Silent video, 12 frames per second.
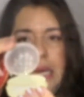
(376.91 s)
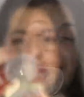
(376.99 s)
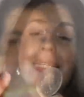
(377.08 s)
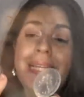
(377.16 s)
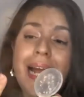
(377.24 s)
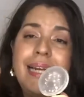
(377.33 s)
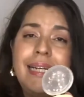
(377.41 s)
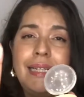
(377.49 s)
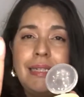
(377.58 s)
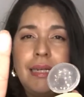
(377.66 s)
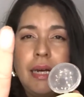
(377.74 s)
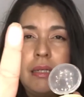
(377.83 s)
It's a light
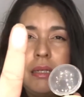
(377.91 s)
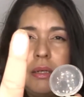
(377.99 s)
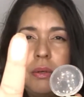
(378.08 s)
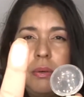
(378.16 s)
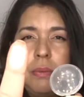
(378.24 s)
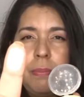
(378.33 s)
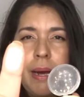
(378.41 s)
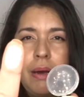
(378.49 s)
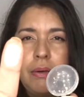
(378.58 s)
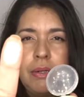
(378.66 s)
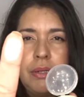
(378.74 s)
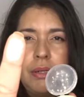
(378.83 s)
yellow
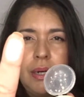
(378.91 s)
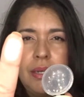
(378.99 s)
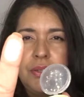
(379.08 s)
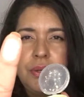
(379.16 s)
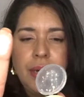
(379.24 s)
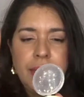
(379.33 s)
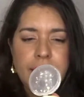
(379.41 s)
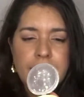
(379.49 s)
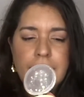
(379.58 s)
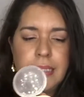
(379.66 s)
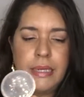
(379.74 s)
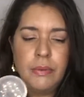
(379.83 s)
powder, as you guys
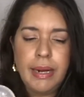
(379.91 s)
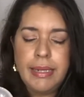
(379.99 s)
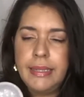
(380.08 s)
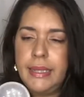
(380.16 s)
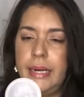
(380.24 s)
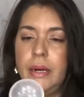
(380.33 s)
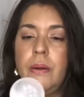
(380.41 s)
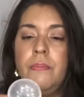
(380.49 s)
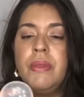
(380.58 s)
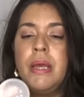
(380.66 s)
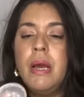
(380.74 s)
can see right there.